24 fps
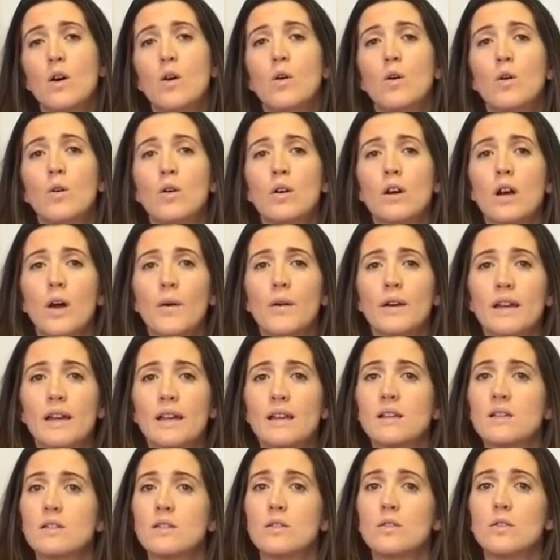or going
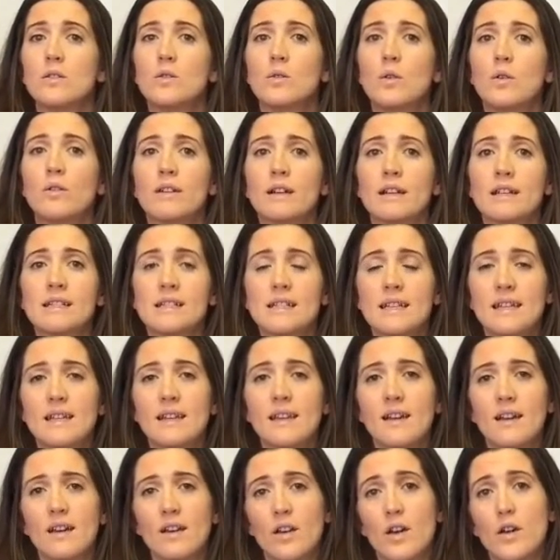into or
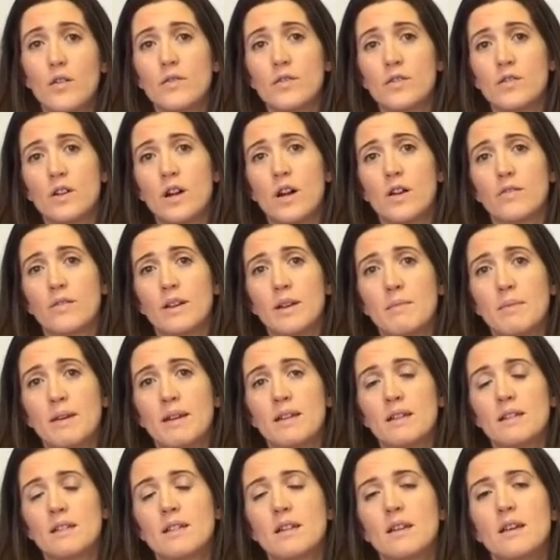exceeding an overdraft
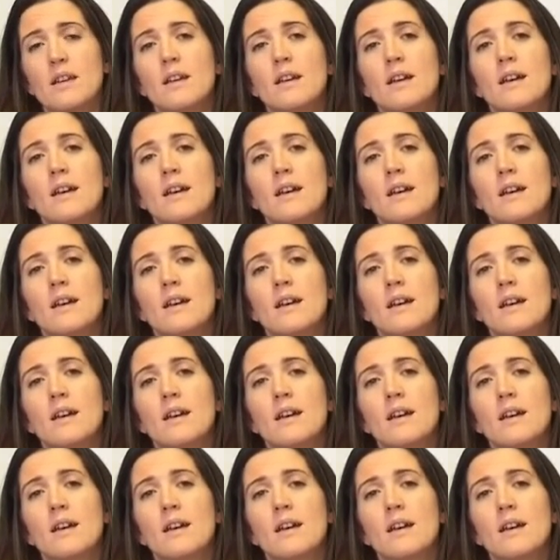limit.